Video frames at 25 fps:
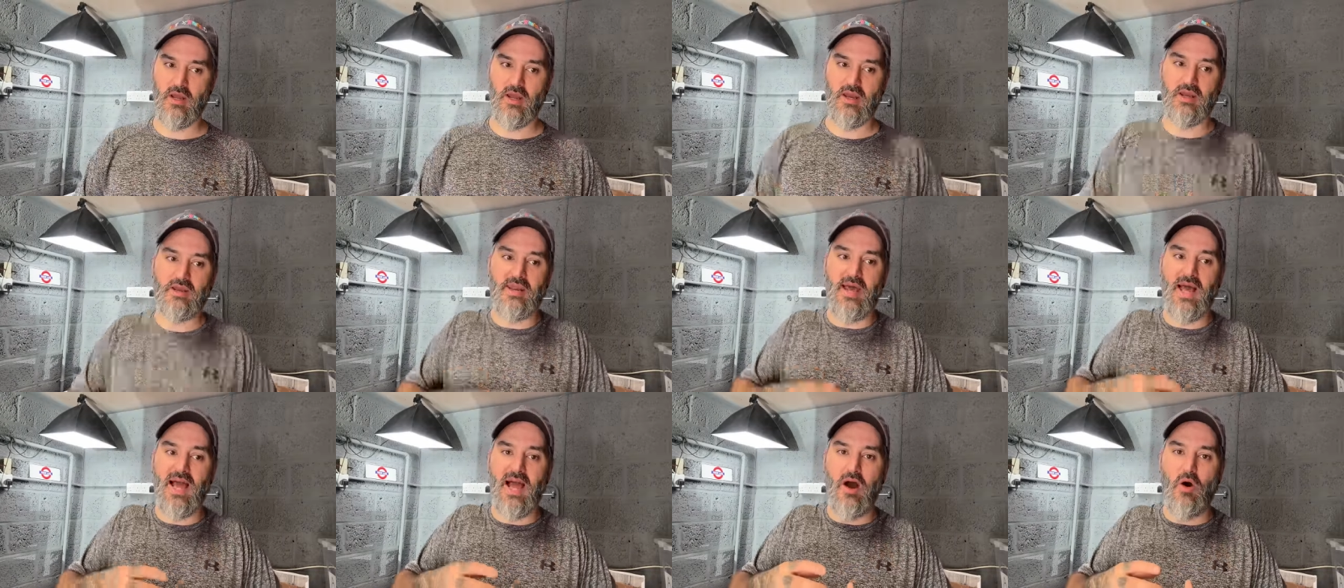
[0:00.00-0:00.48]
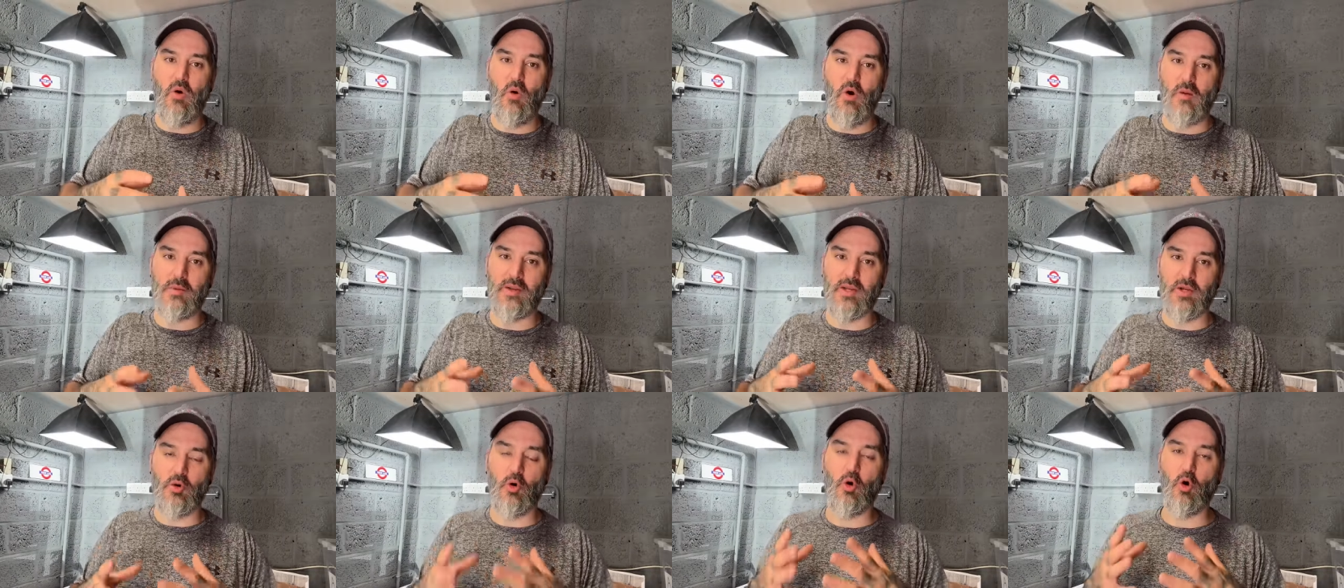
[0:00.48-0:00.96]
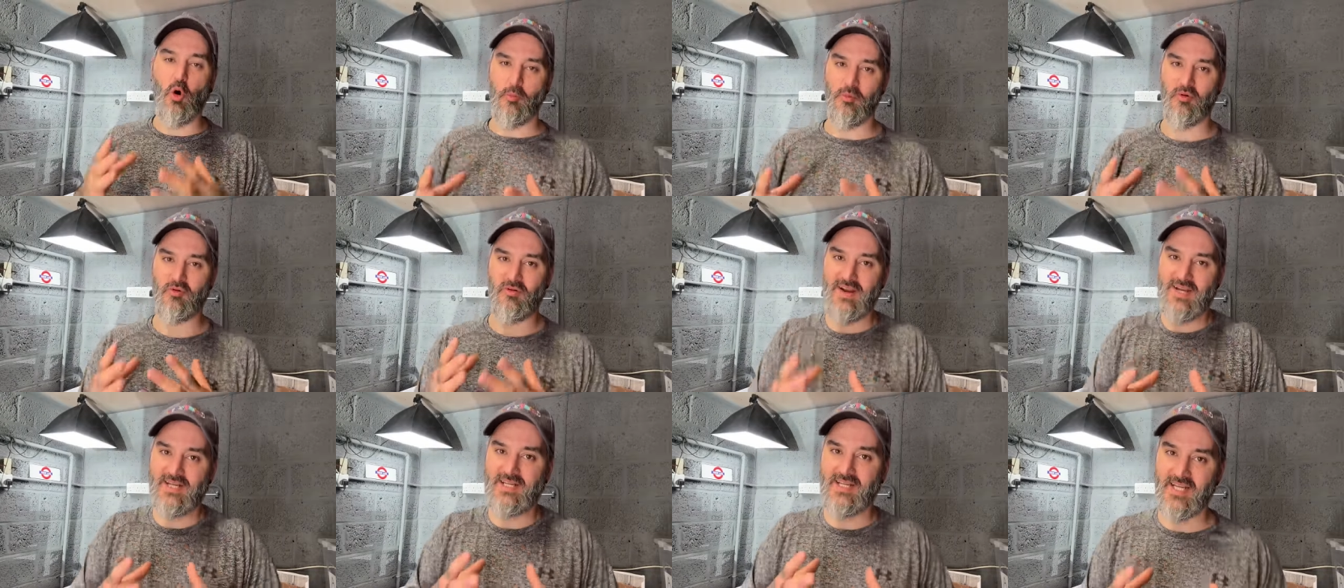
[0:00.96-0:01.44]
Now I'm
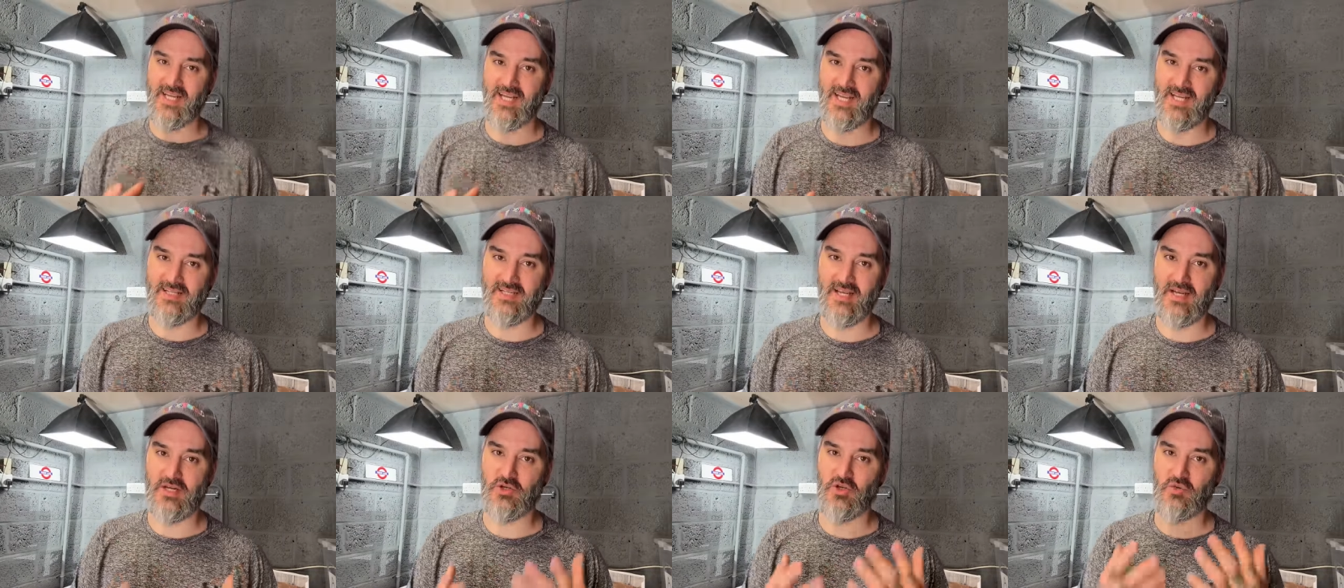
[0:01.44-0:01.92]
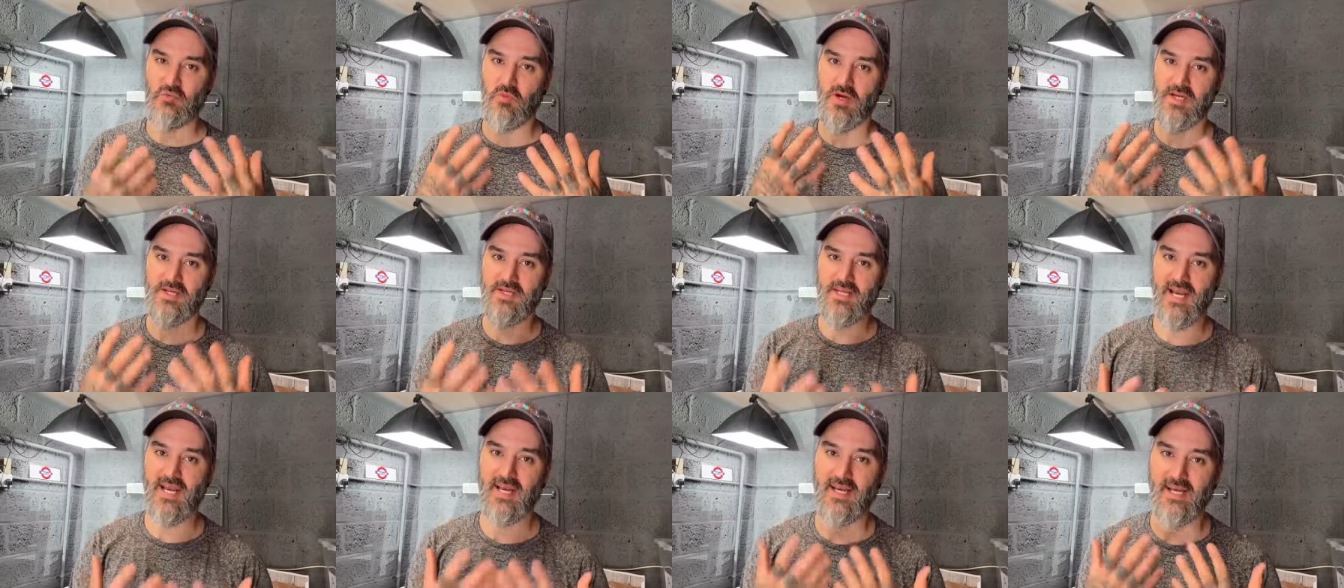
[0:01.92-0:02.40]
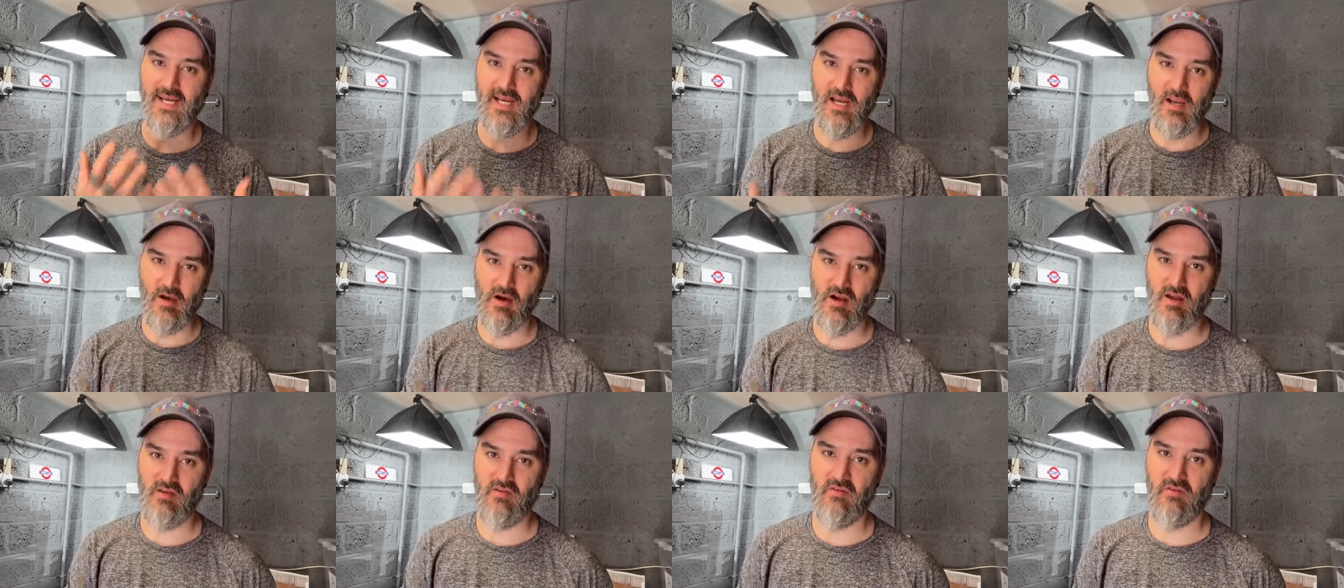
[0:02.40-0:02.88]
incorporating it into my daily
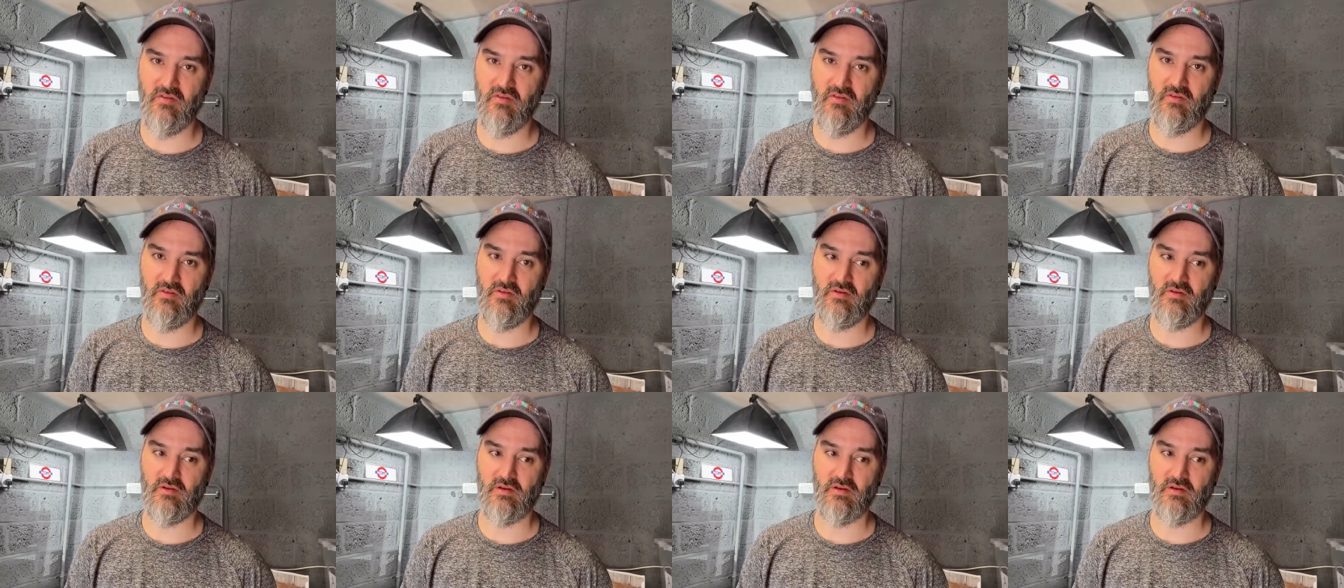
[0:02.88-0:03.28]
life.